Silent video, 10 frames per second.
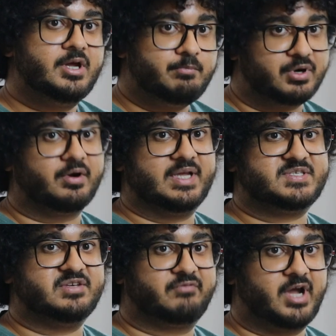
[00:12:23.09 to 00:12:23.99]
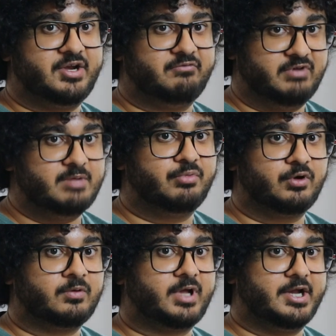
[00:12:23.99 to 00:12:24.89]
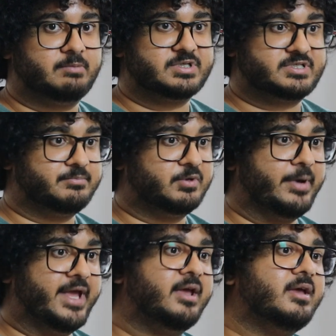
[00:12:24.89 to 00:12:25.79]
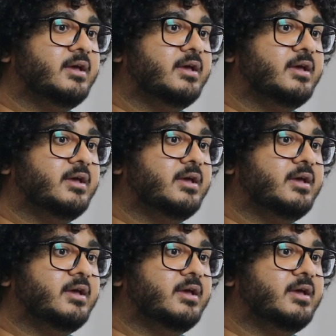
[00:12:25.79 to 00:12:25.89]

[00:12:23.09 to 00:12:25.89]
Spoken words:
progressive kind of liberal kind of Muslim, the way